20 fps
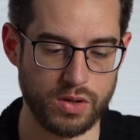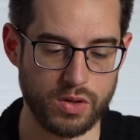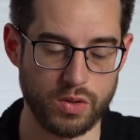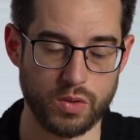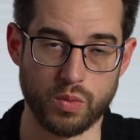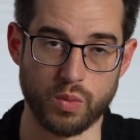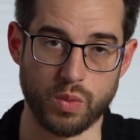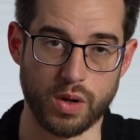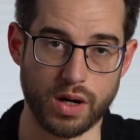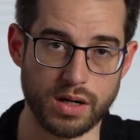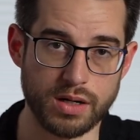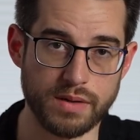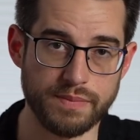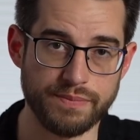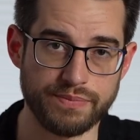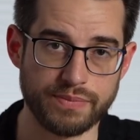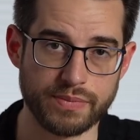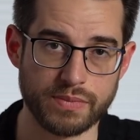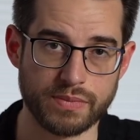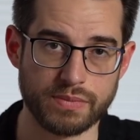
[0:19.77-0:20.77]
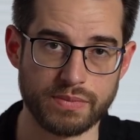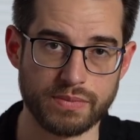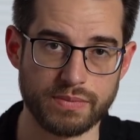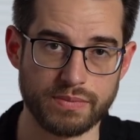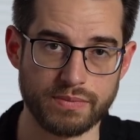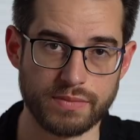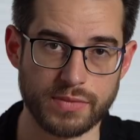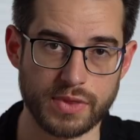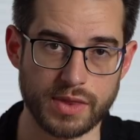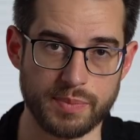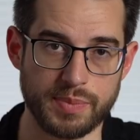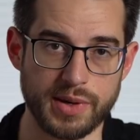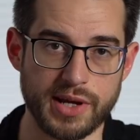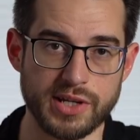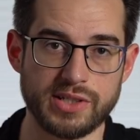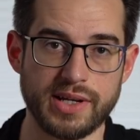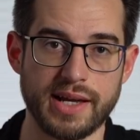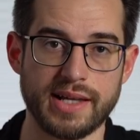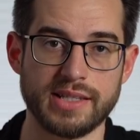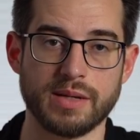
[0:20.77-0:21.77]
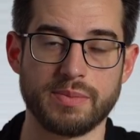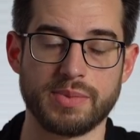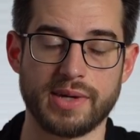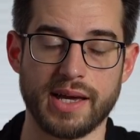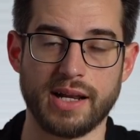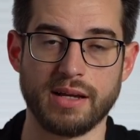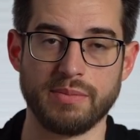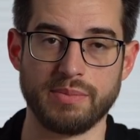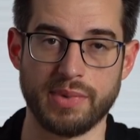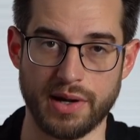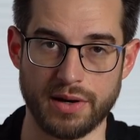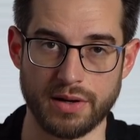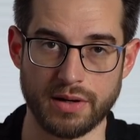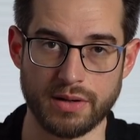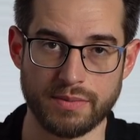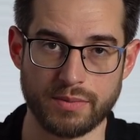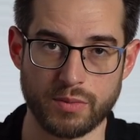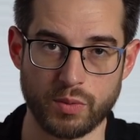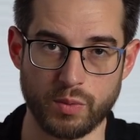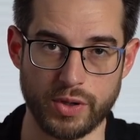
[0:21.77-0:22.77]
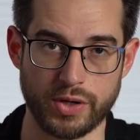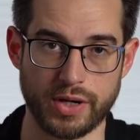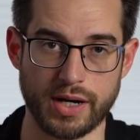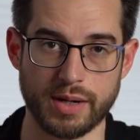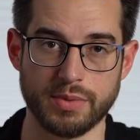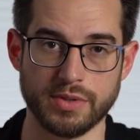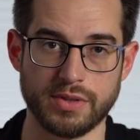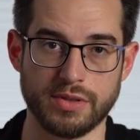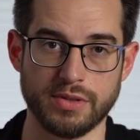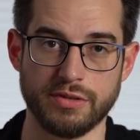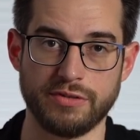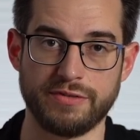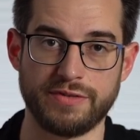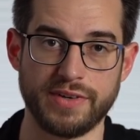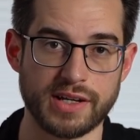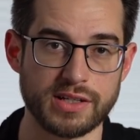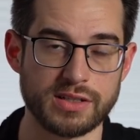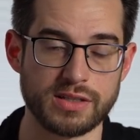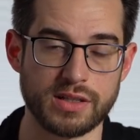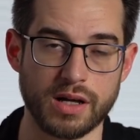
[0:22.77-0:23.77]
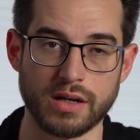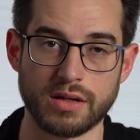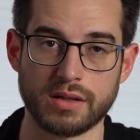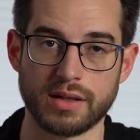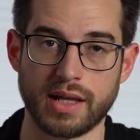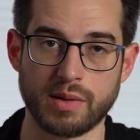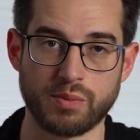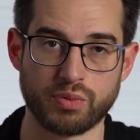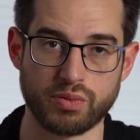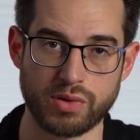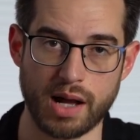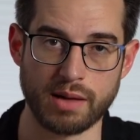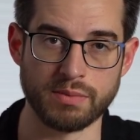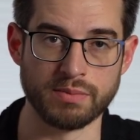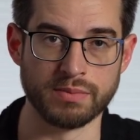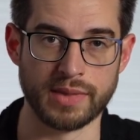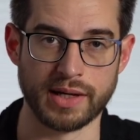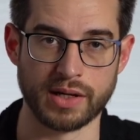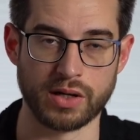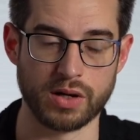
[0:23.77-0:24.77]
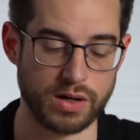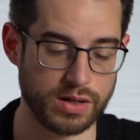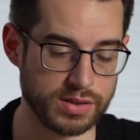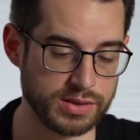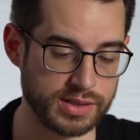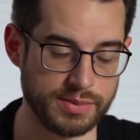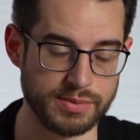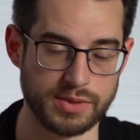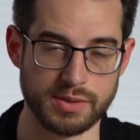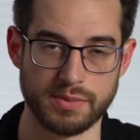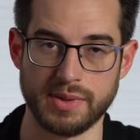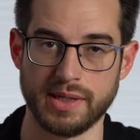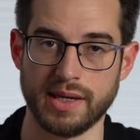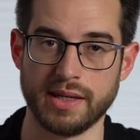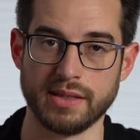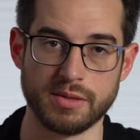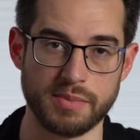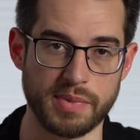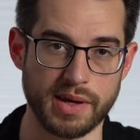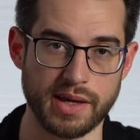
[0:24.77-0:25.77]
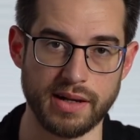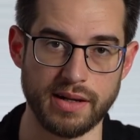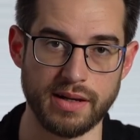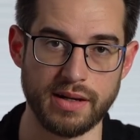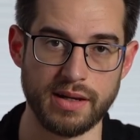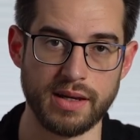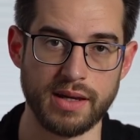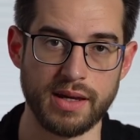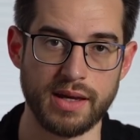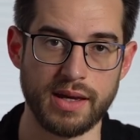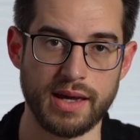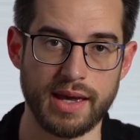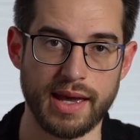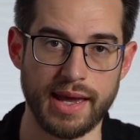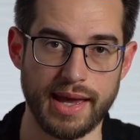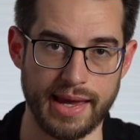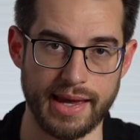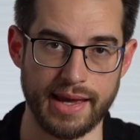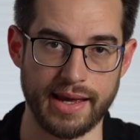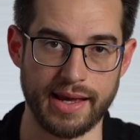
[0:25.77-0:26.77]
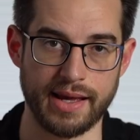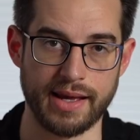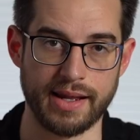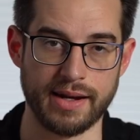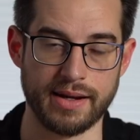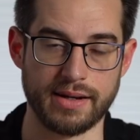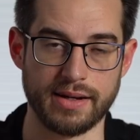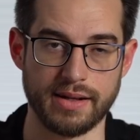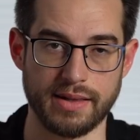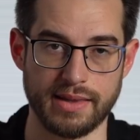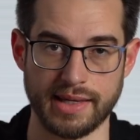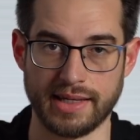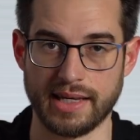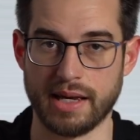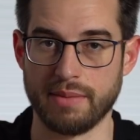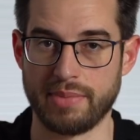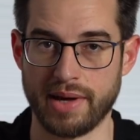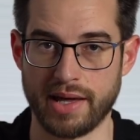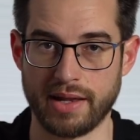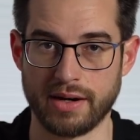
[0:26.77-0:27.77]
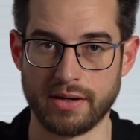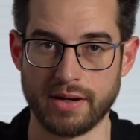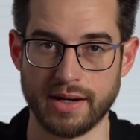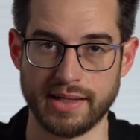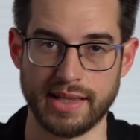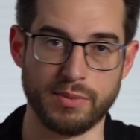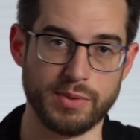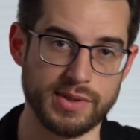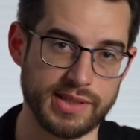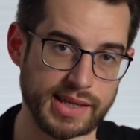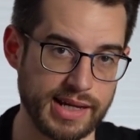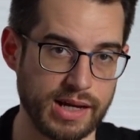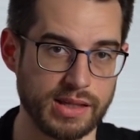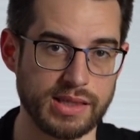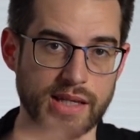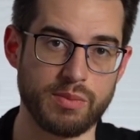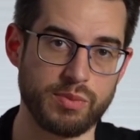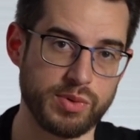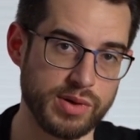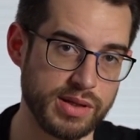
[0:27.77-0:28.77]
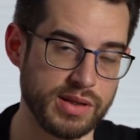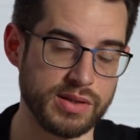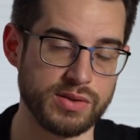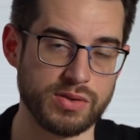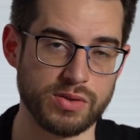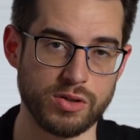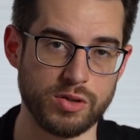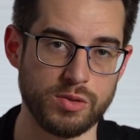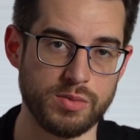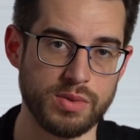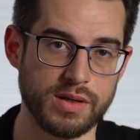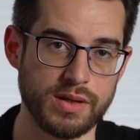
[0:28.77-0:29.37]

One, the patient ends up getting better. We are able to fix the underlying problem that caused them to be intubated, and they get better, and then we take out that breathing tube.